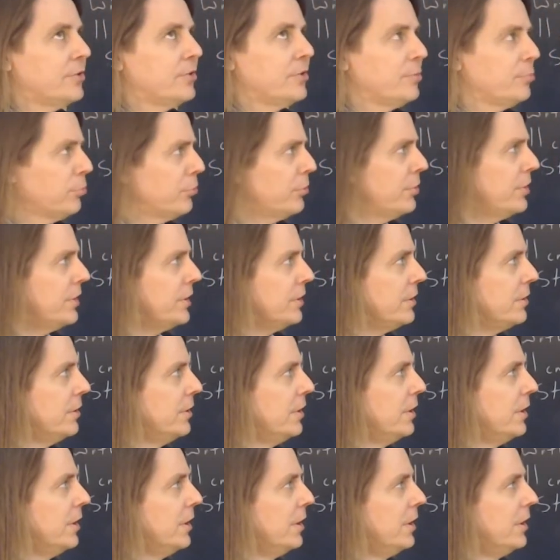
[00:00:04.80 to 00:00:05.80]
spring
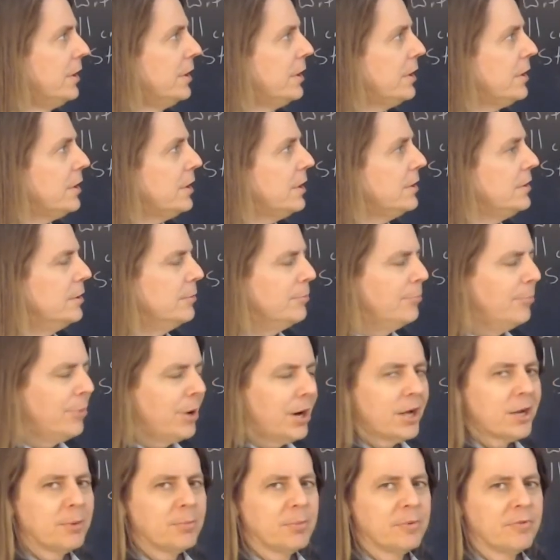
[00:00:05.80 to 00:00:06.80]
at the
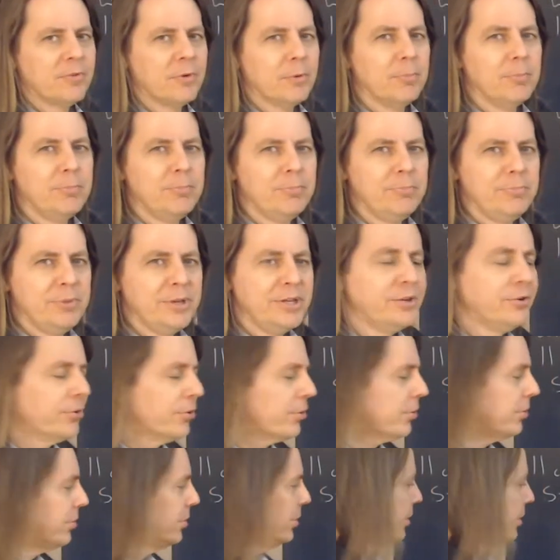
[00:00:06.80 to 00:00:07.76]
bottom of a beaker.